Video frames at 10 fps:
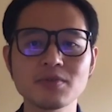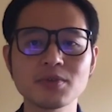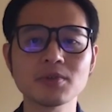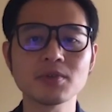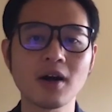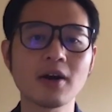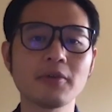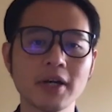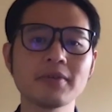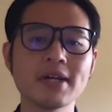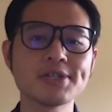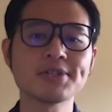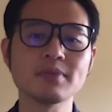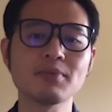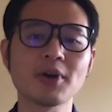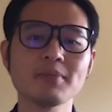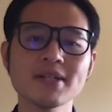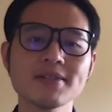through our recreation department.